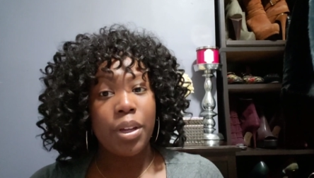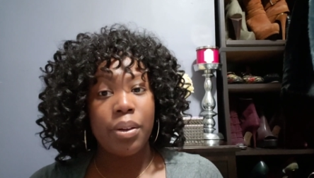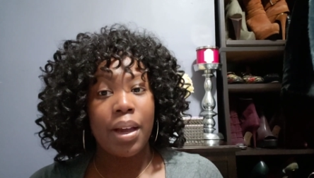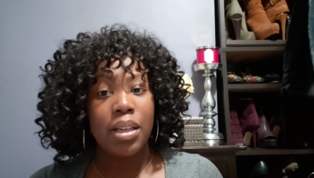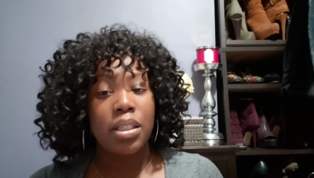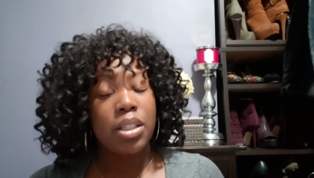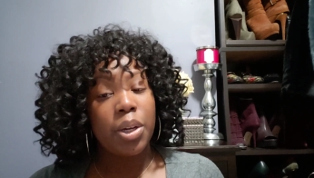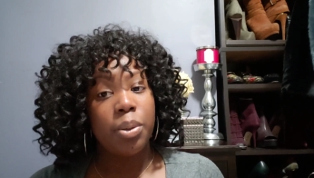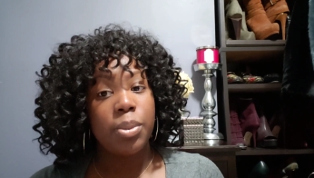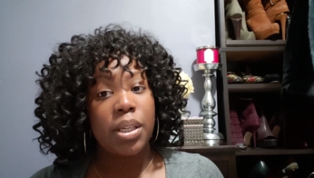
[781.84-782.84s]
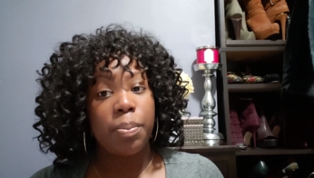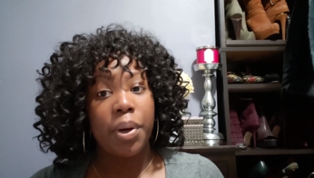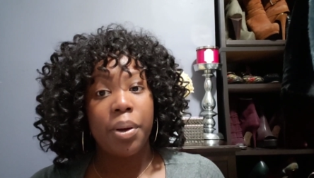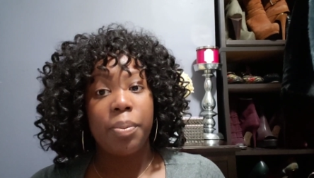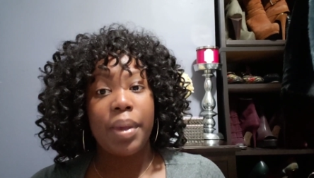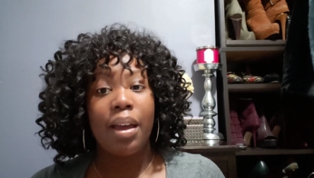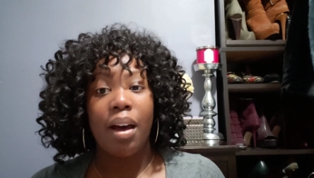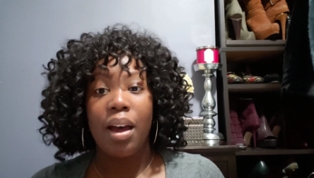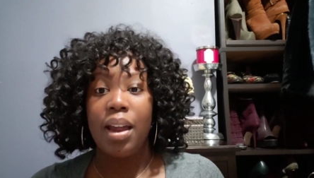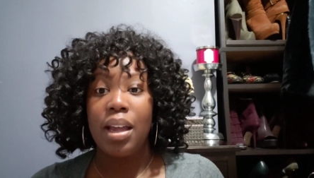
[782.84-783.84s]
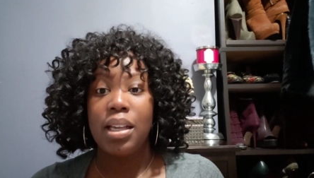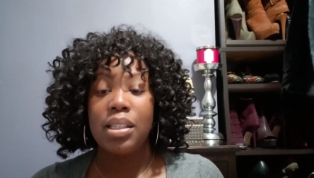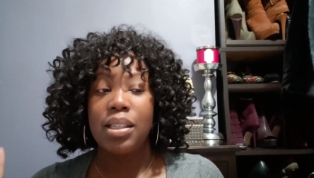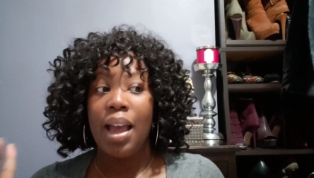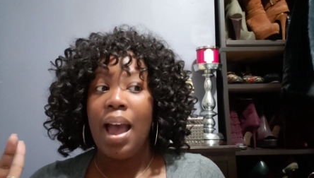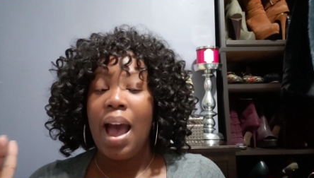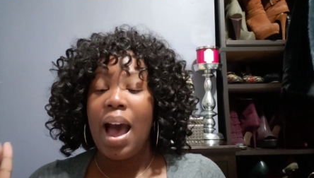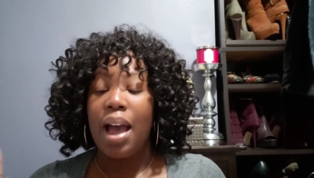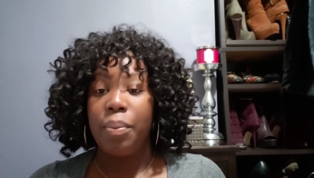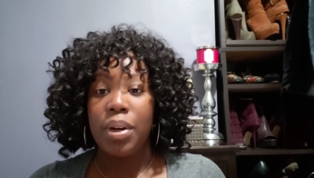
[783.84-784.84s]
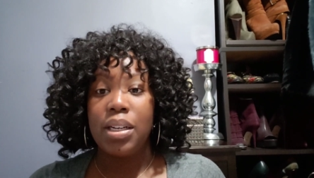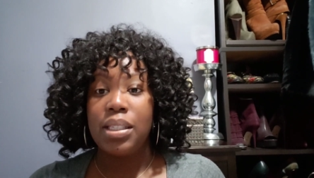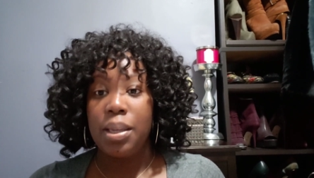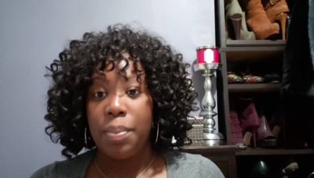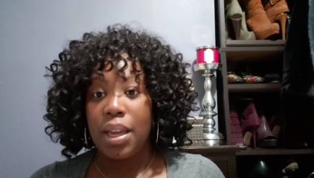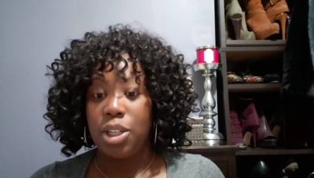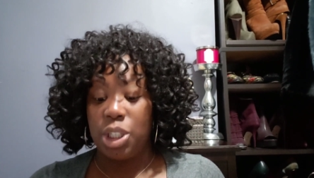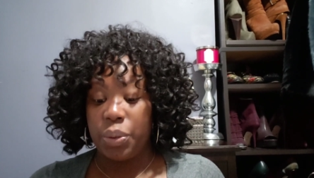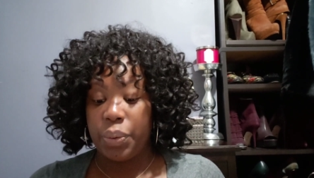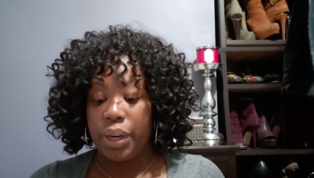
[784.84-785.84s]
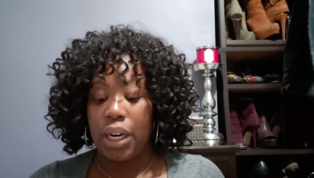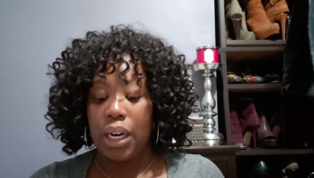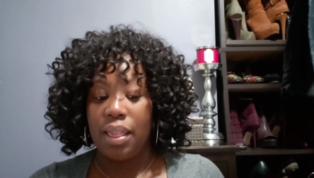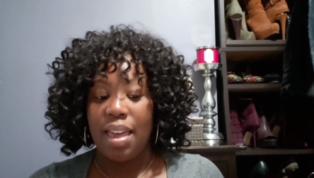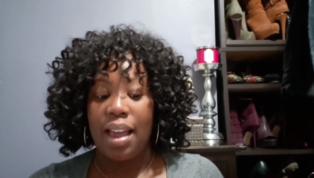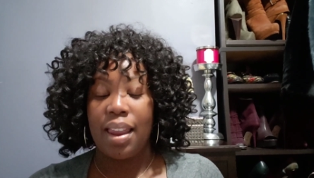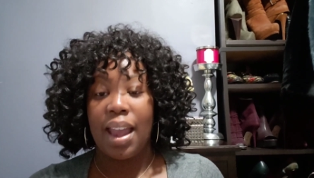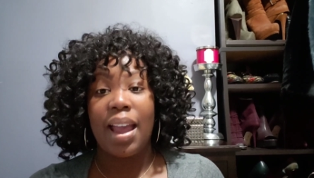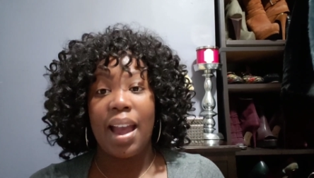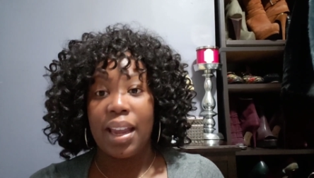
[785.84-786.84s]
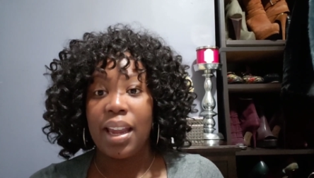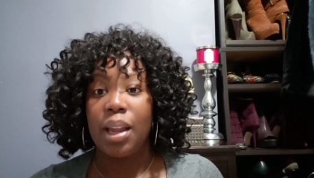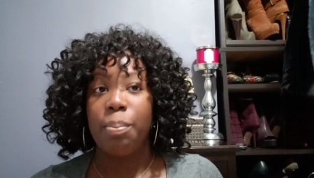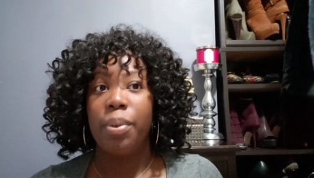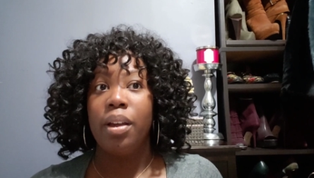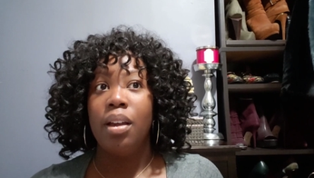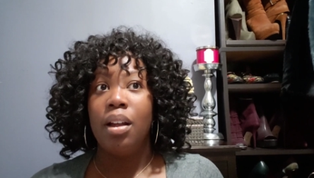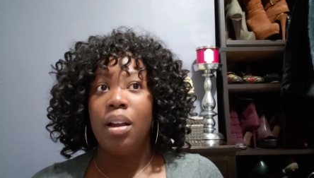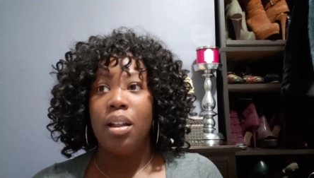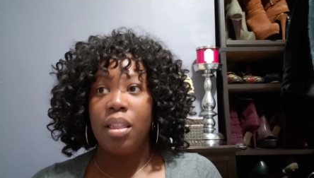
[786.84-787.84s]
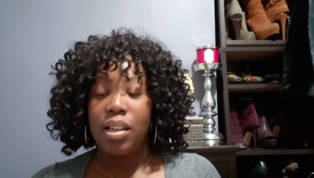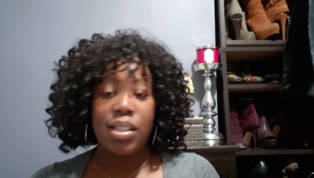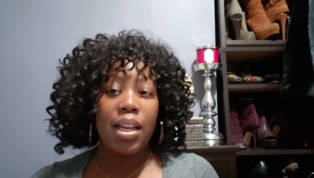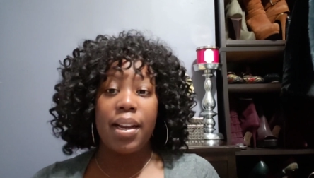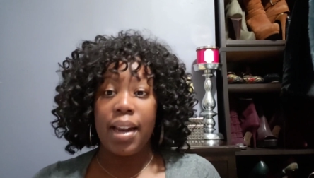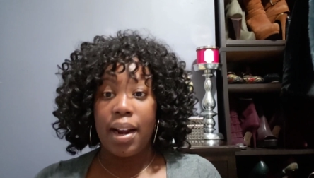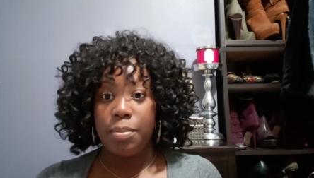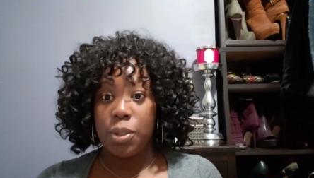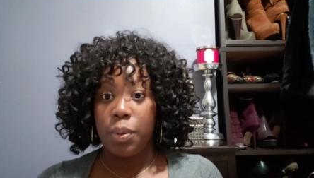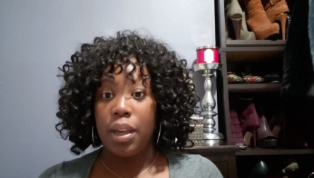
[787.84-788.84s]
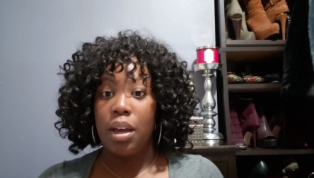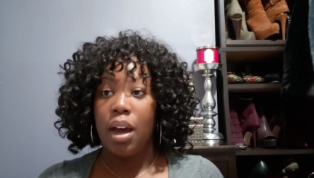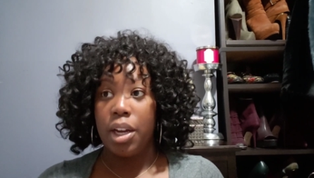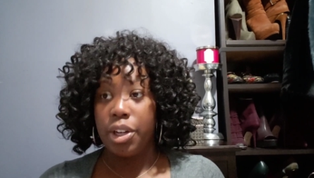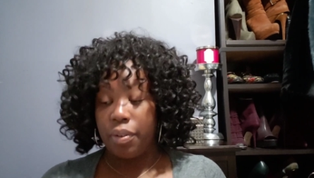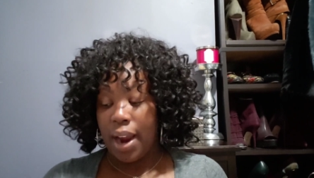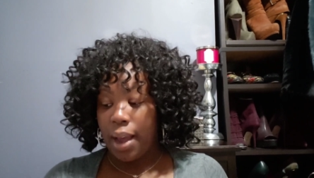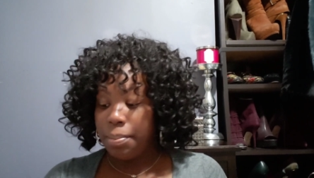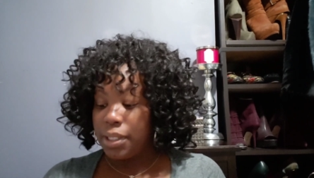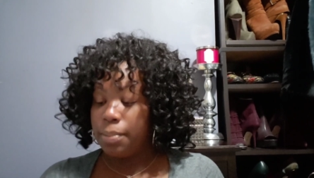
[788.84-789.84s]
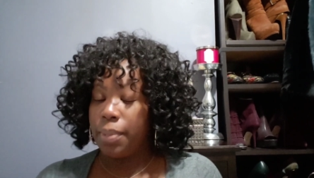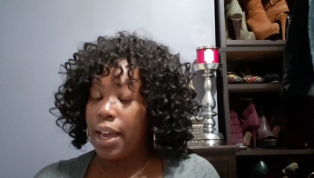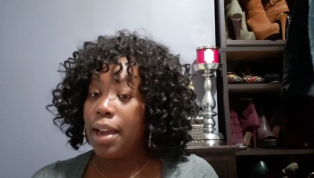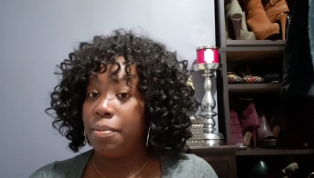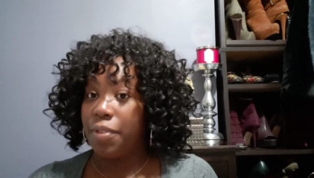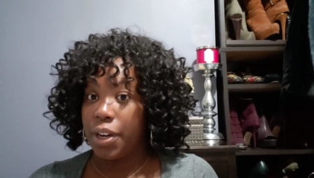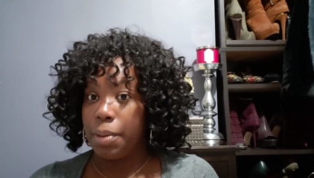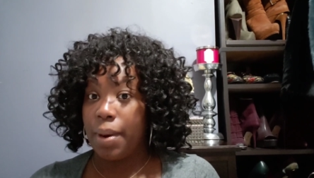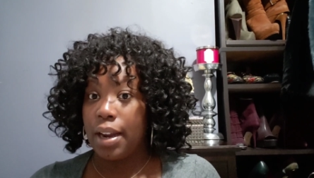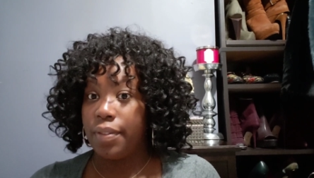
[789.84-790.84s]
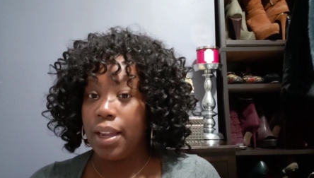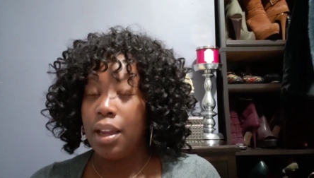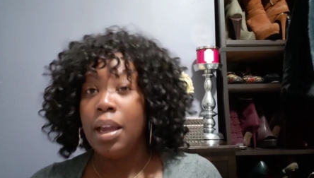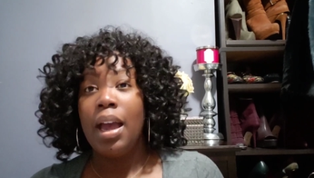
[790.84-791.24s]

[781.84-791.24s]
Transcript: bring you guys into Home Depot because I wanted to make sure that like I keep this thing that I'm doing under wraps, but I'm very proud of it.